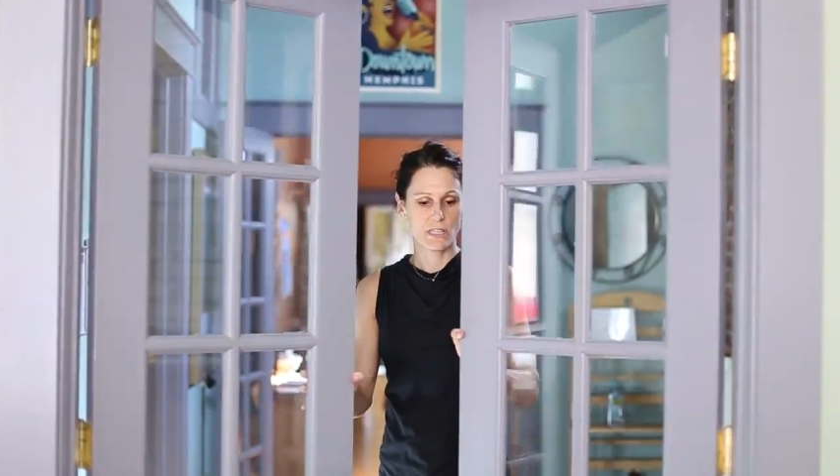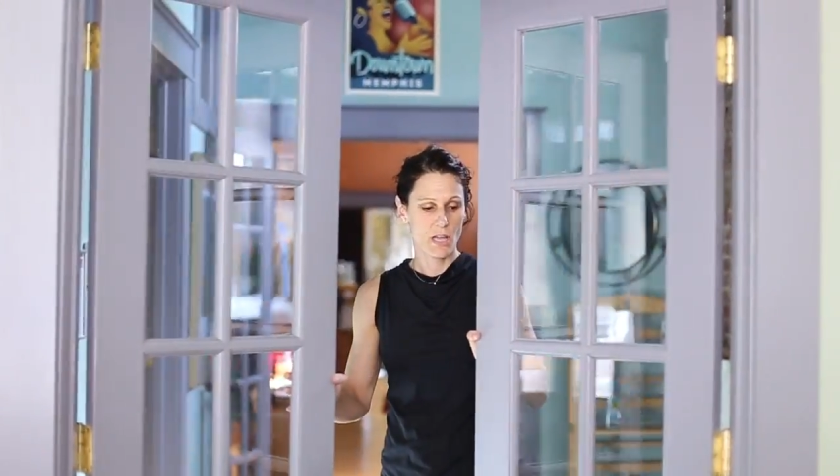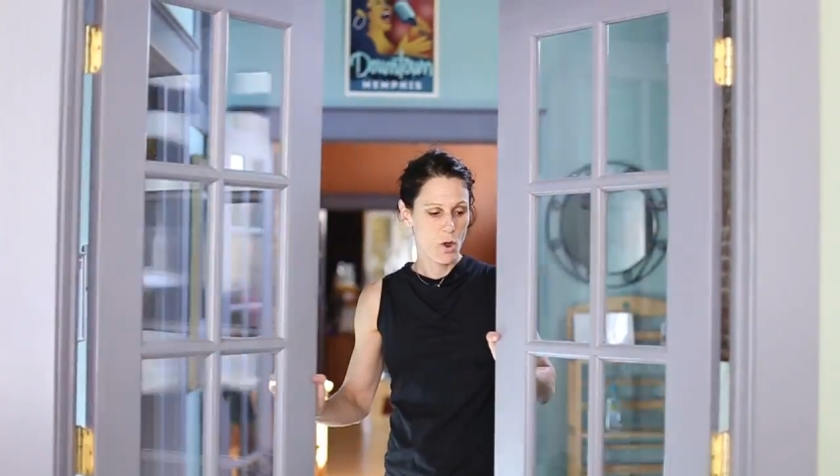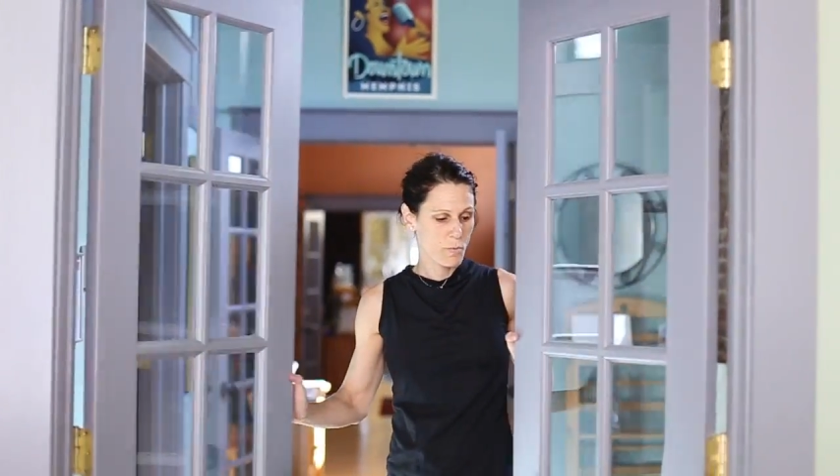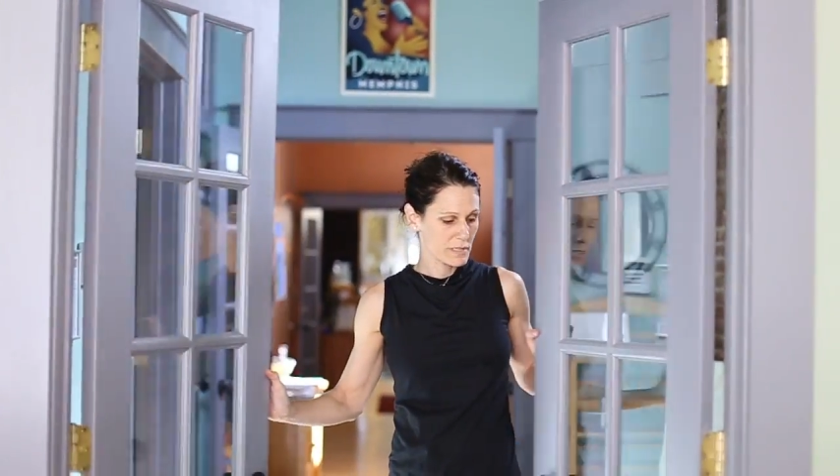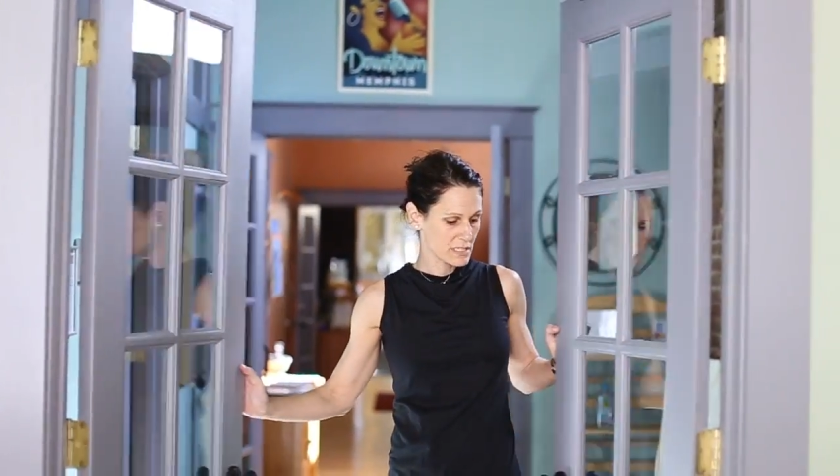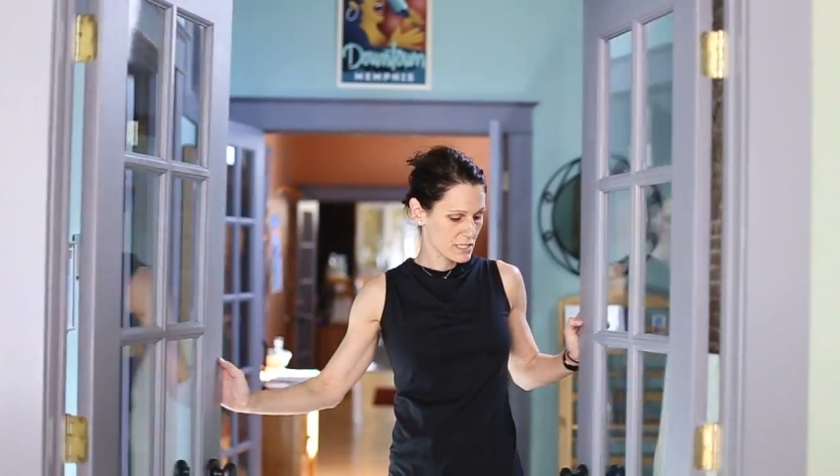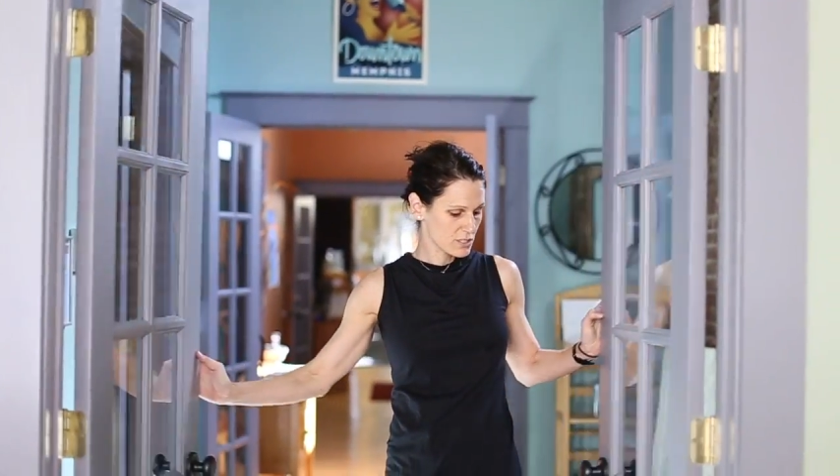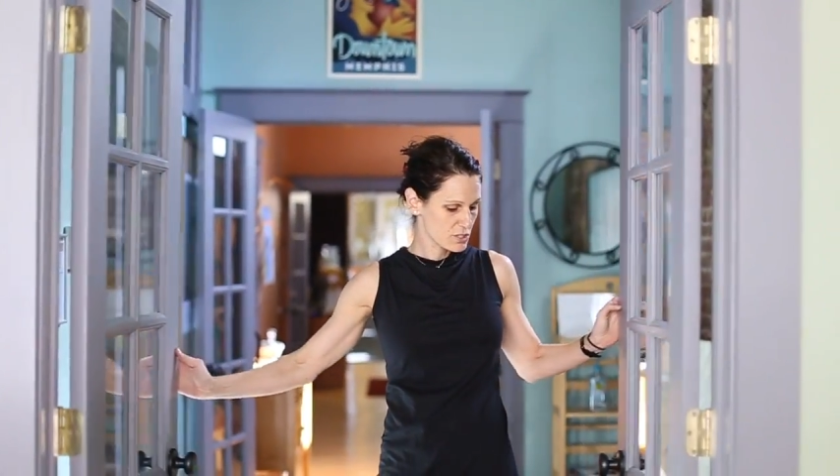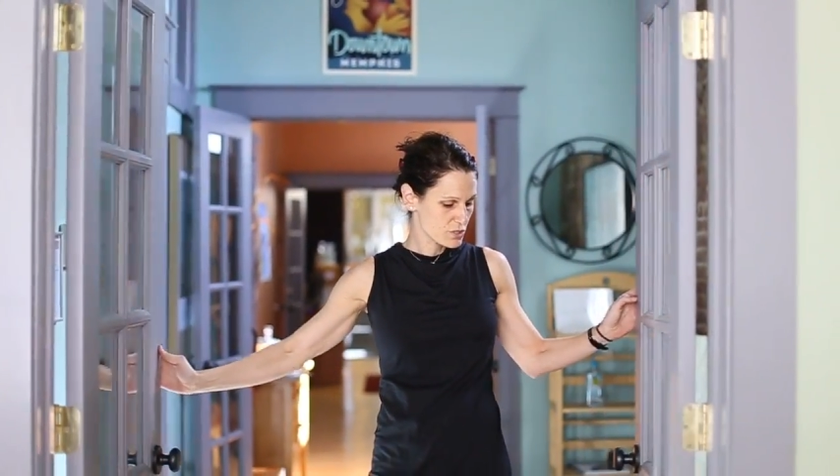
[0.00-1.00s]
opens
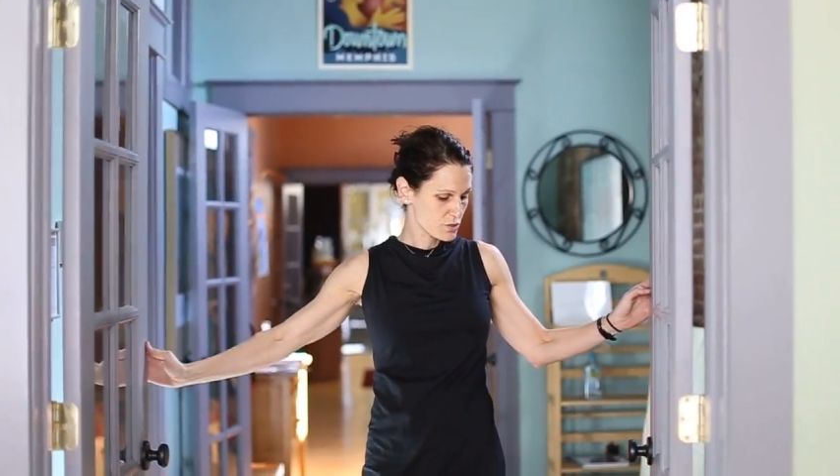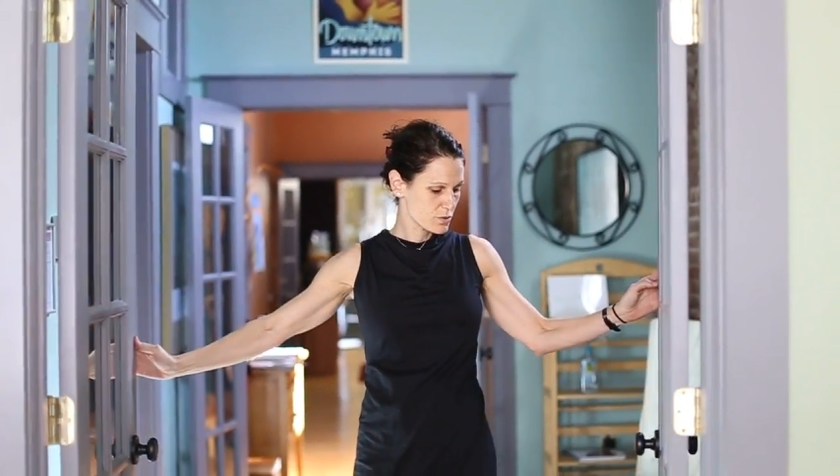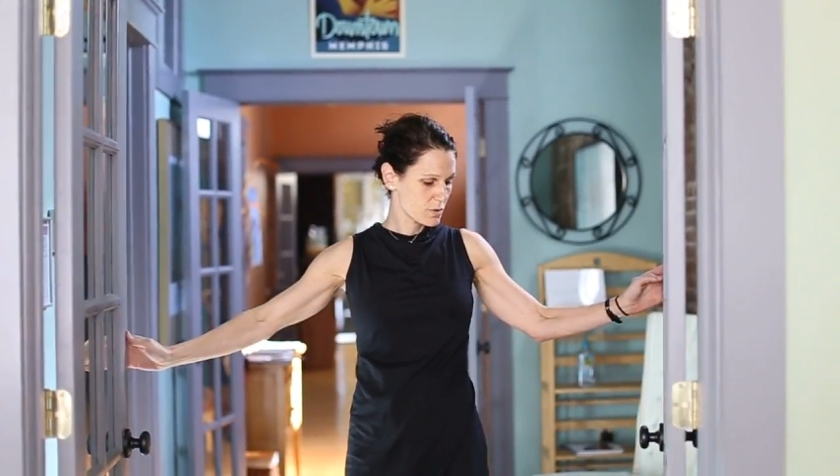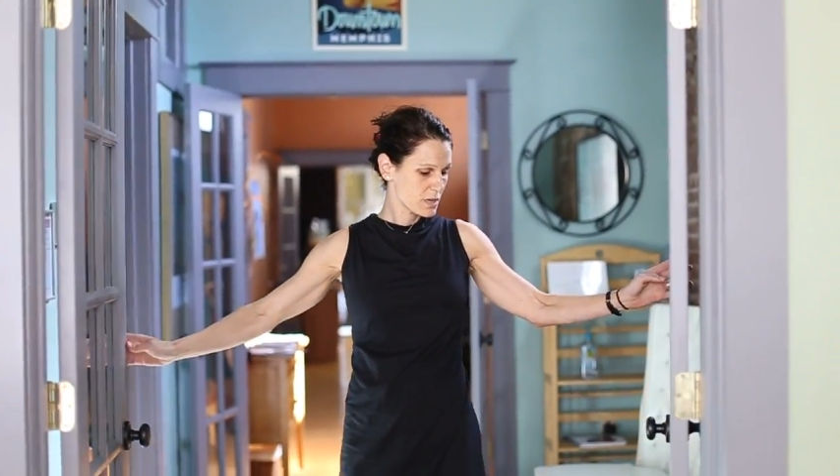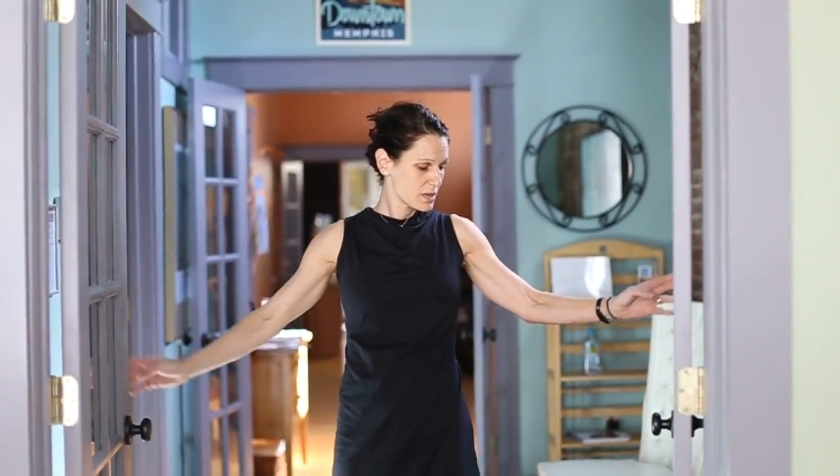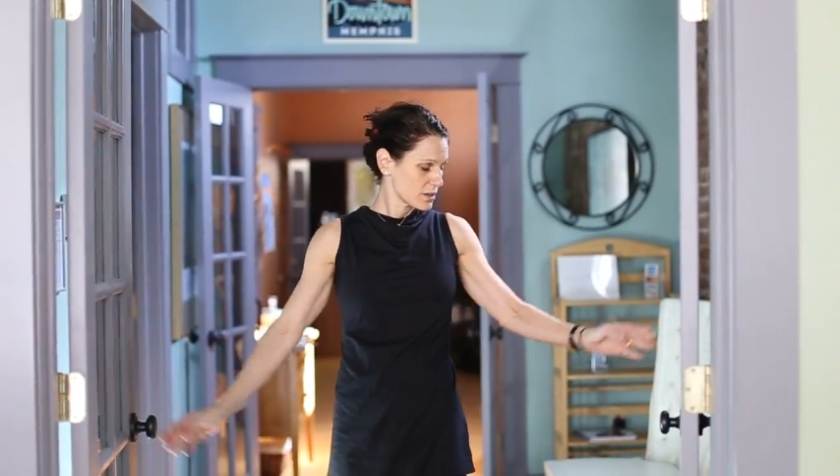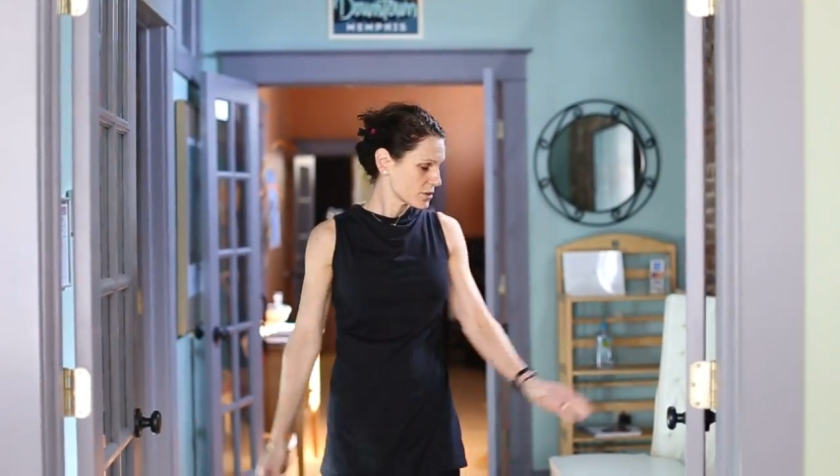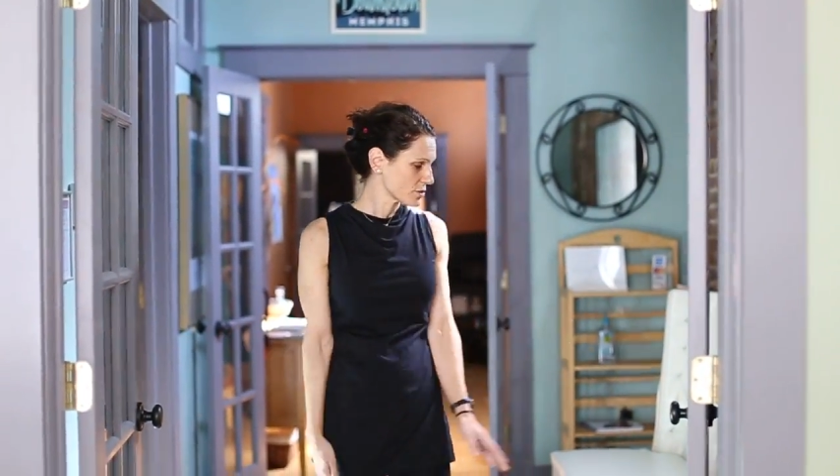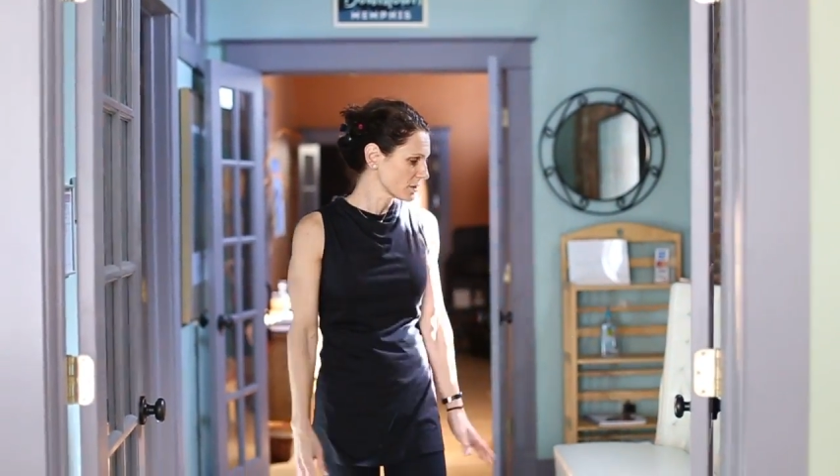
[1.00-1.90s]
into your